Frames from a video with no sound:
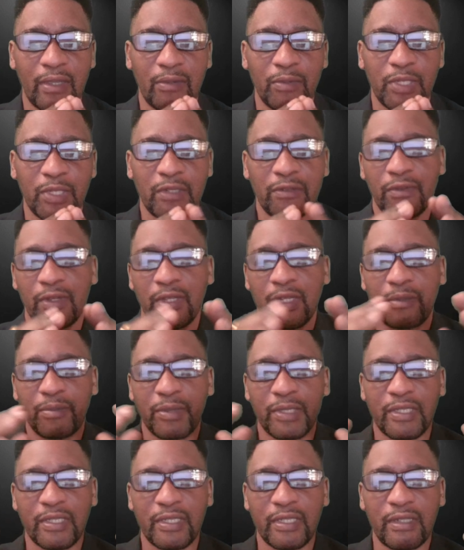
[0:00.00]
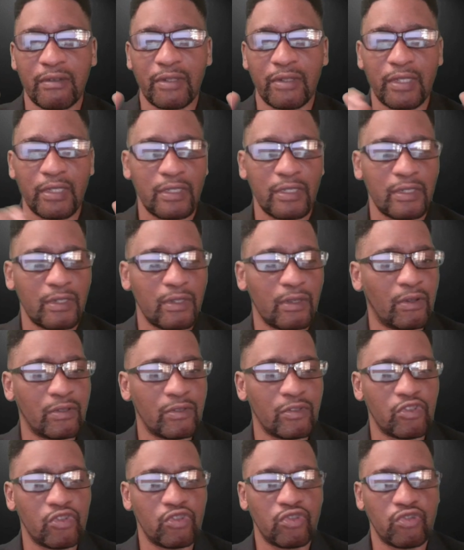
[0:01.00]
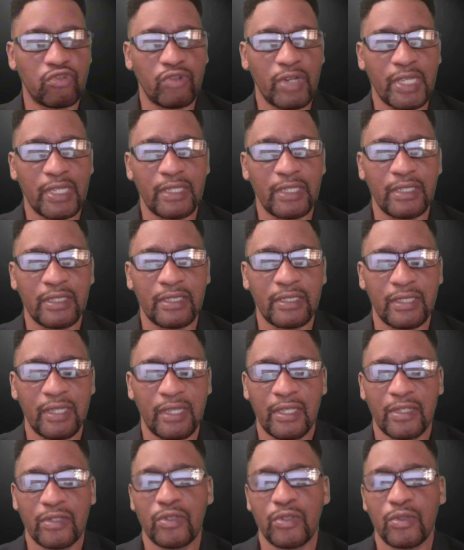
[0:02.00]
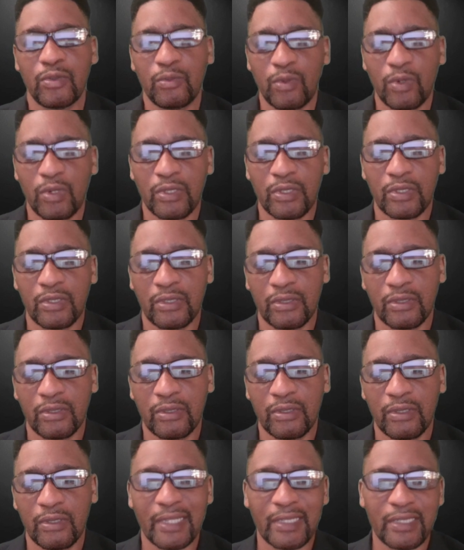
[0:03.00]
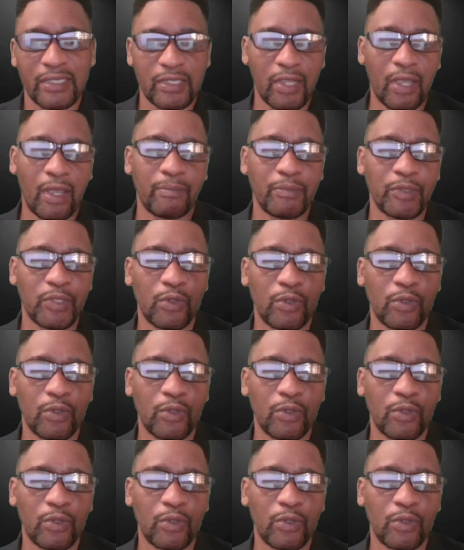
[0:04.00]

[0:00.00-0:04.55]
we develop a series on strengths that you want to adopt.